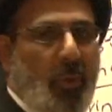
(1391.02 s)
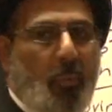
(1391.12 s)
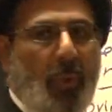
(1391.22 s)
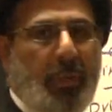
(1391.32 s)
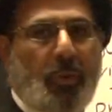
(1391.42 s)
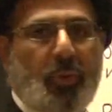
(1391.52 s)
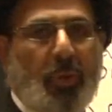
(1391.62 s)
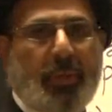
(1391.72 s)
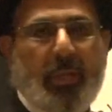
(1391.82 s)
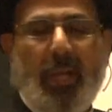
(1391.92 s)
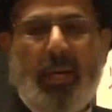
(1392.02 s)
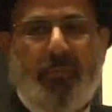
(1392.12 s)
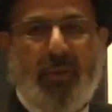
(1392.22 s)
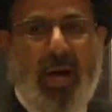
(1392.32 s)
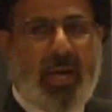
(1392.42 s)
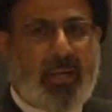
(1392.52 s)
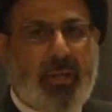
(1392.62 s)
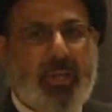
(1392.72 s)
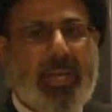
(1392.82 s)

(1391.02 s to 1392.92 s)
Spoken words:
when you don't clarify, you